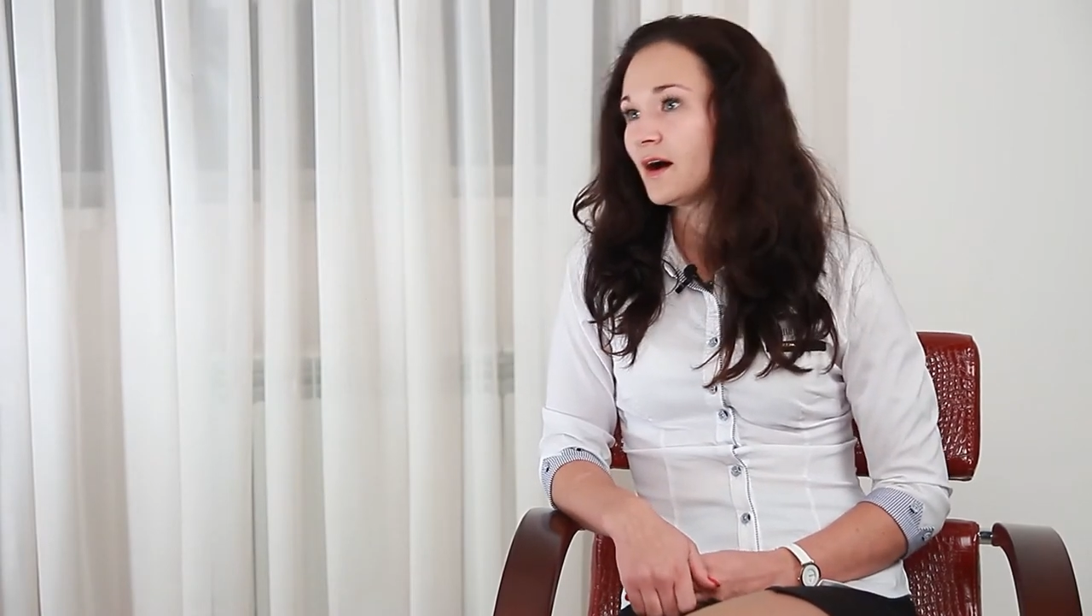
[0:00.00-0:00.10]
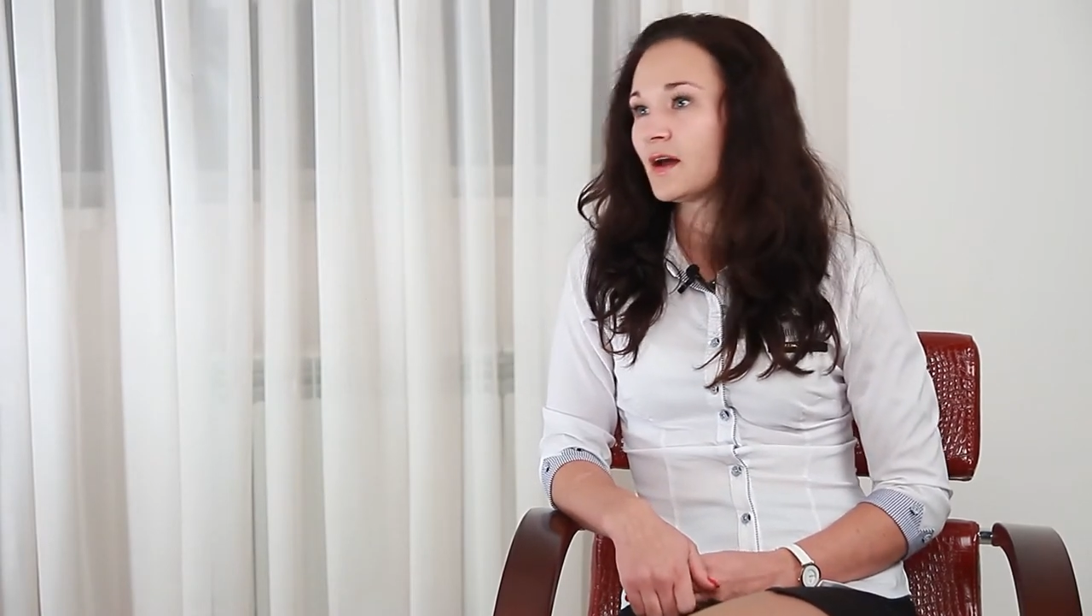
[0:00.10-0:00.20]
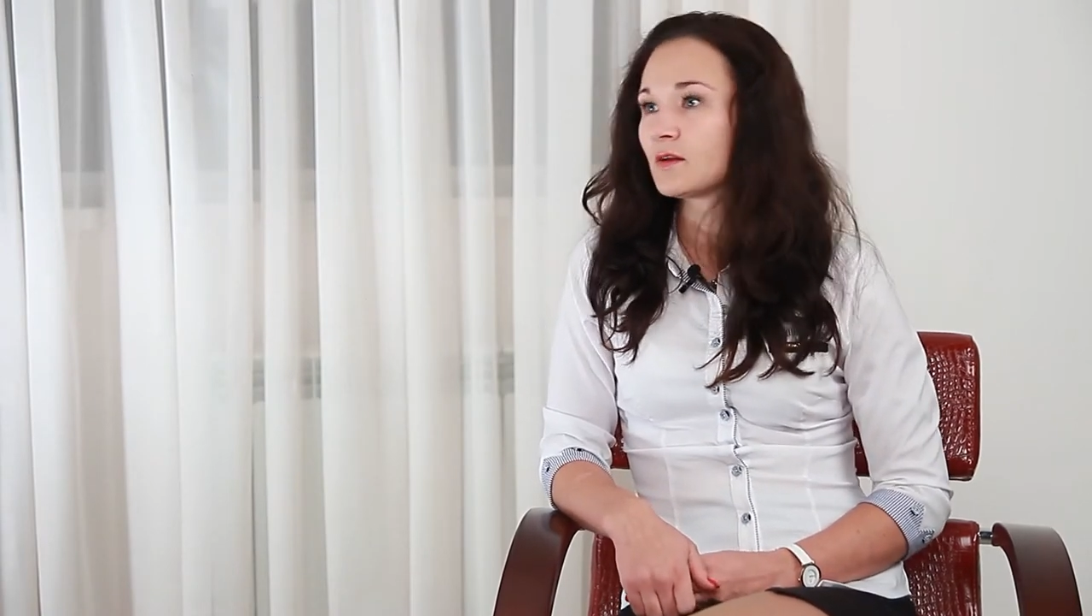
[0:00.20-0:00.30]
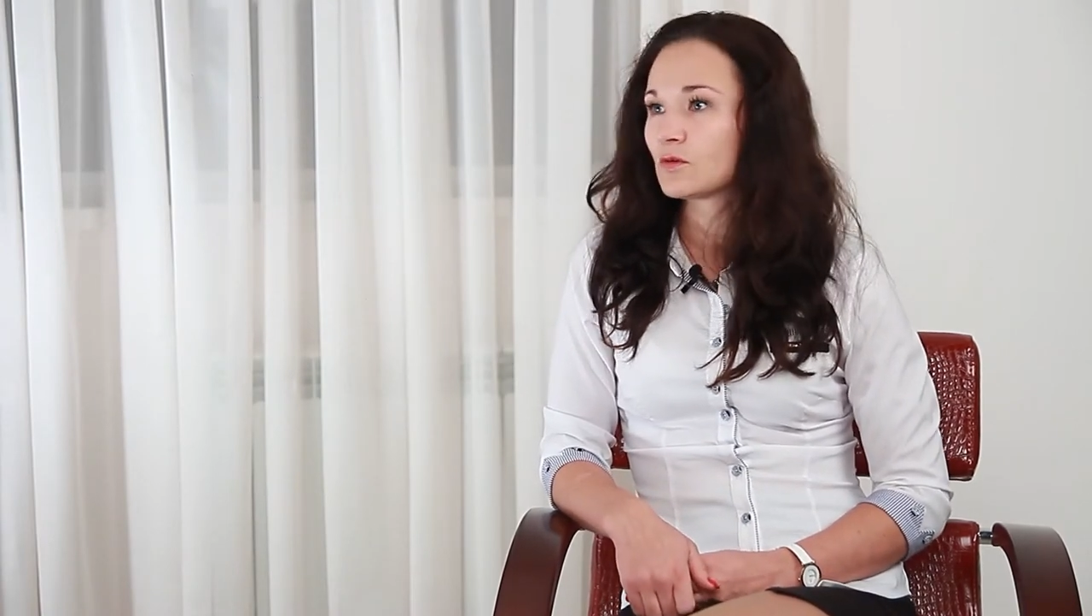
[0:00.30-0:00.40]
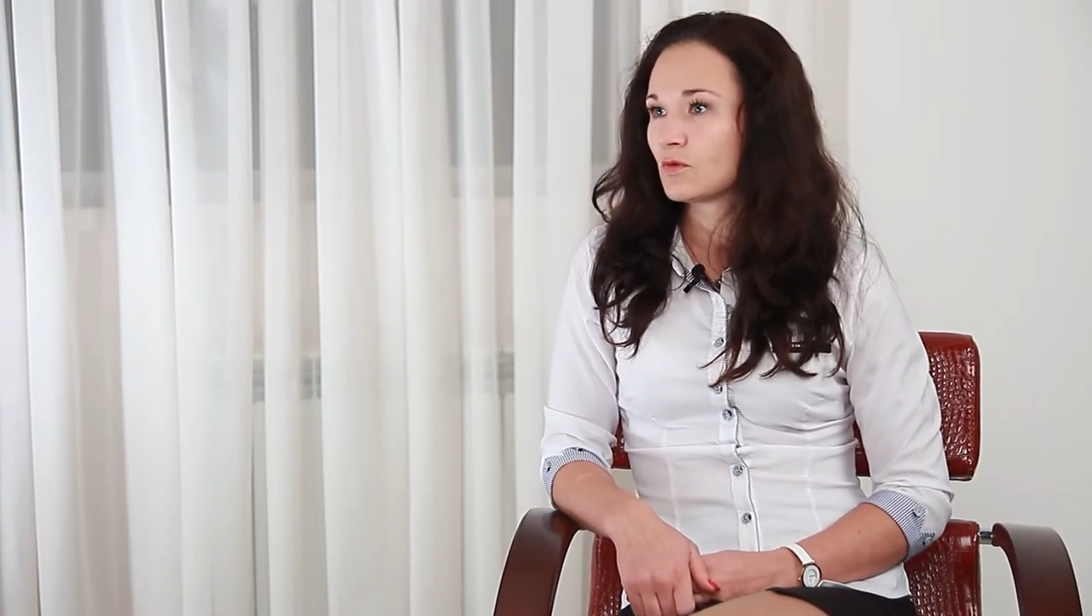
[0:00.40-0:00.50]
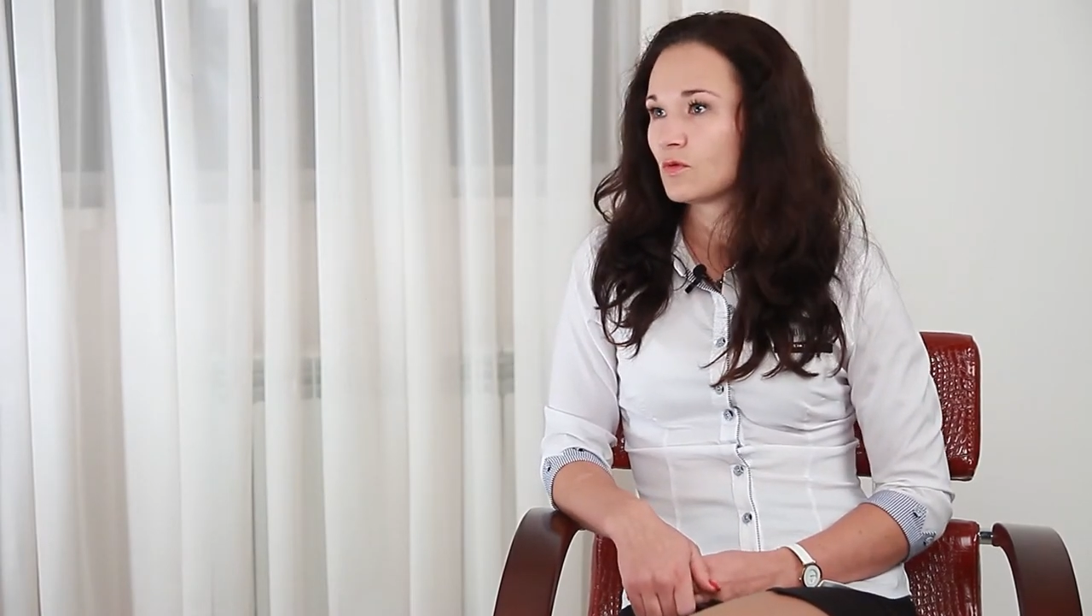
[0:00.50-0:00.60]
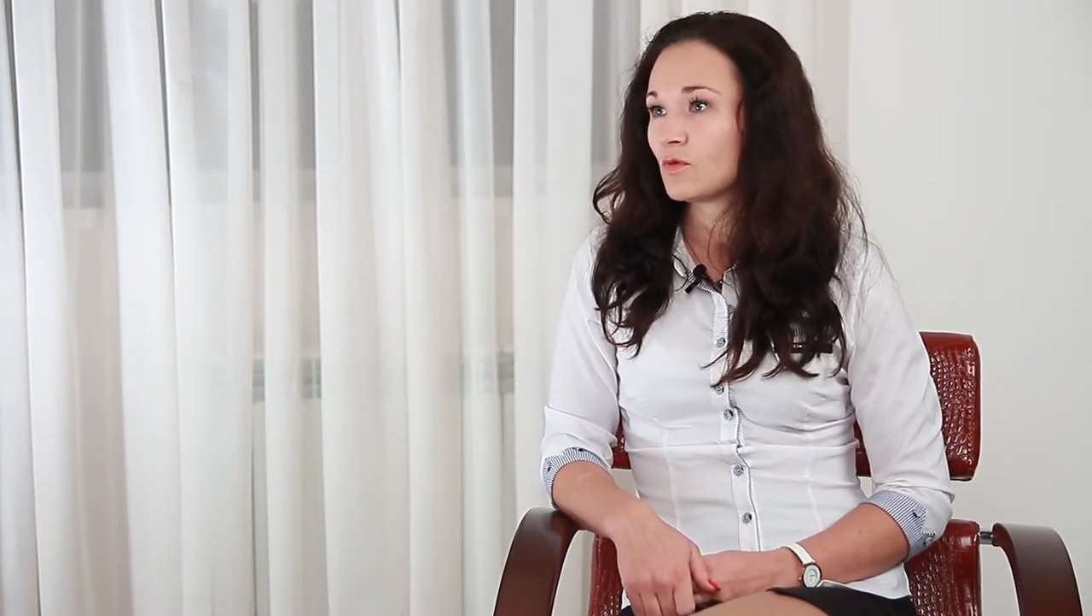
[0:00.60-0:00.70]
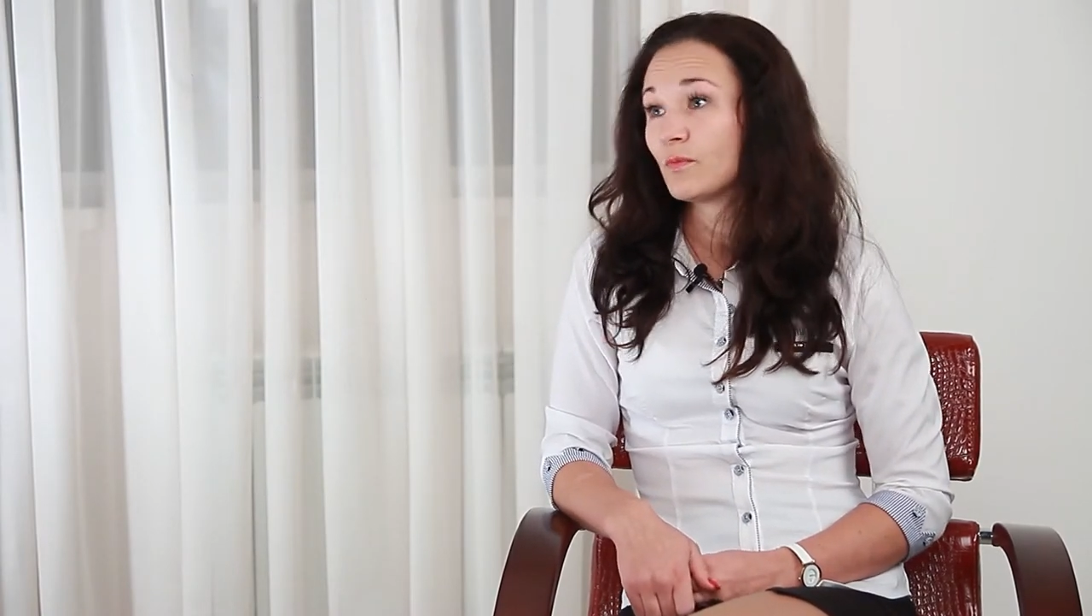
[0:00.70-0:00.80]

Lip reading: I know